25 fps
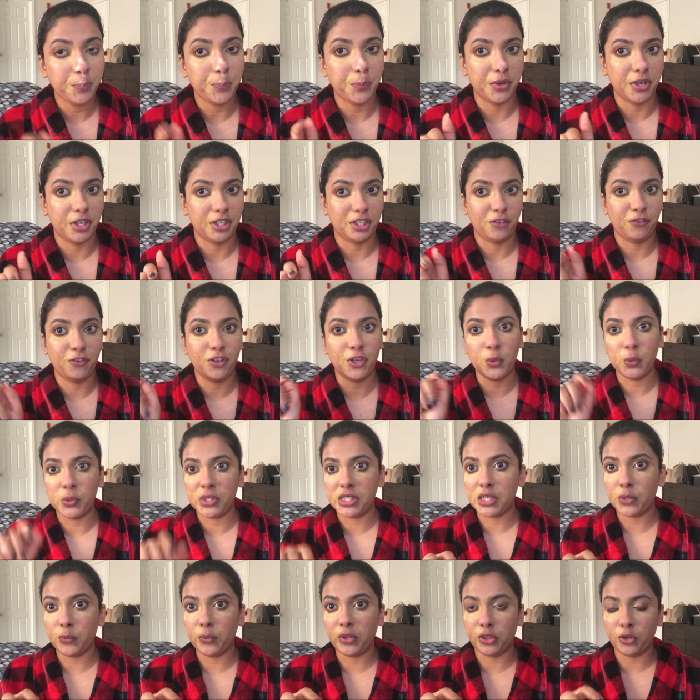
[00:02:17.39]
but if you use
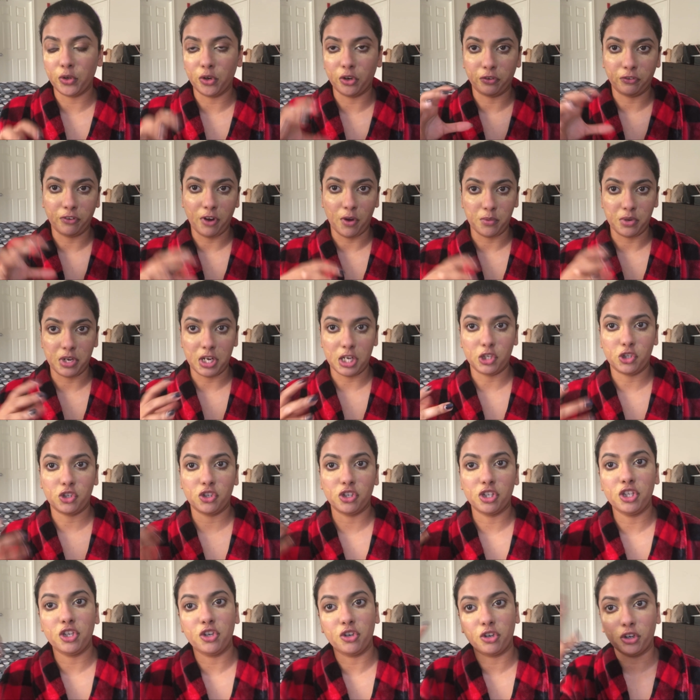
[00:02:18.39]
it with your
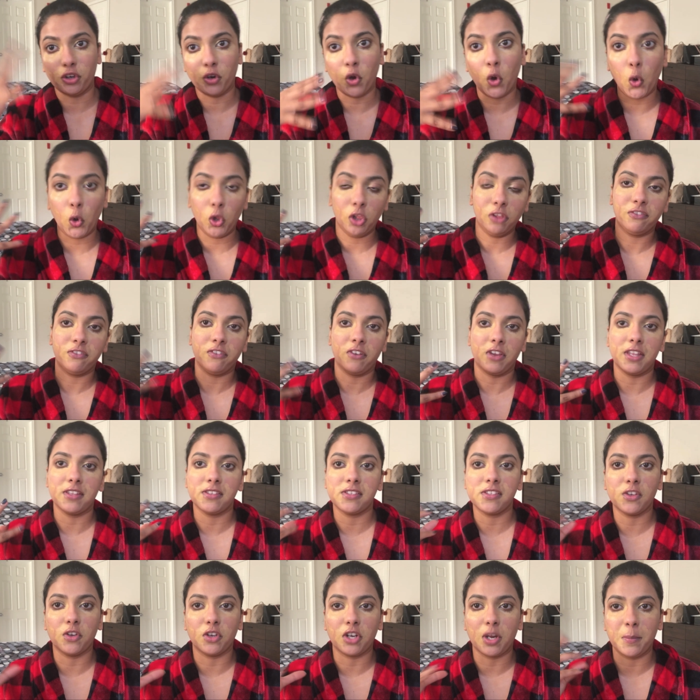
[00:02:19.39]
foundation, your whole face
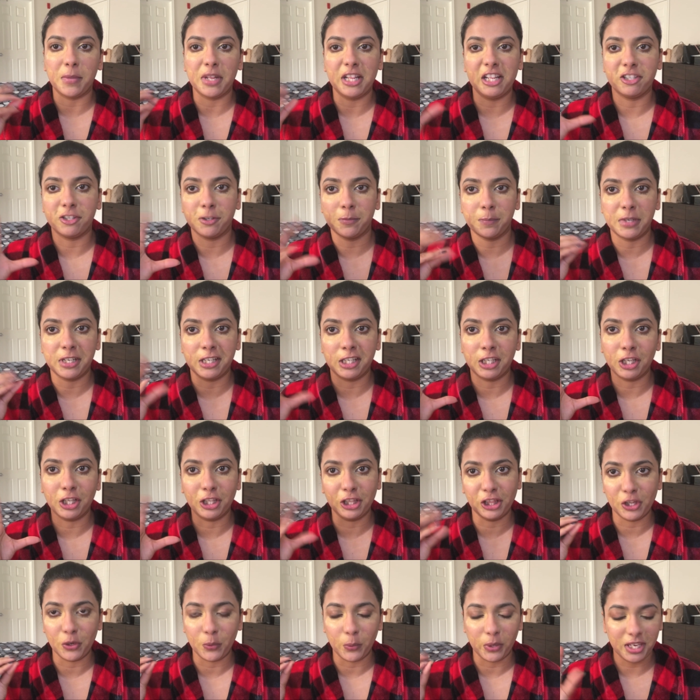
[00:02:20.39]
is gonna be a little bit
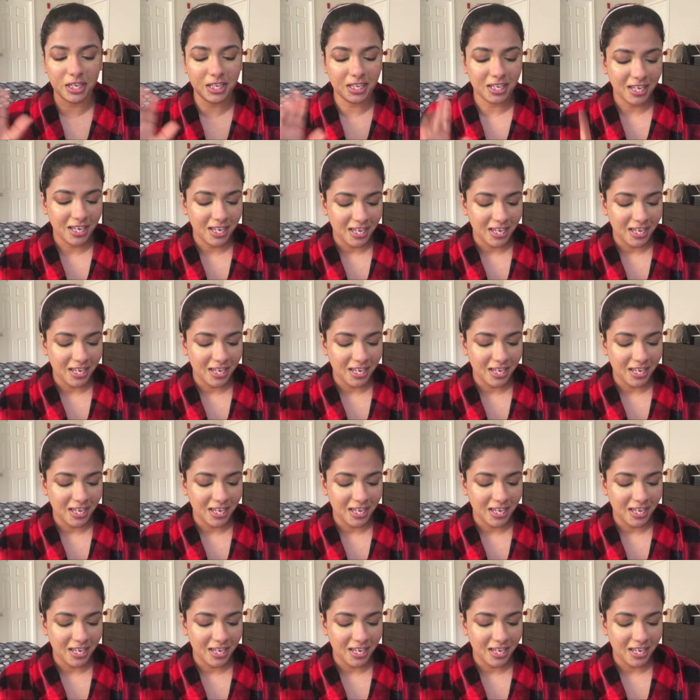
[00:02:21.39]
glowy.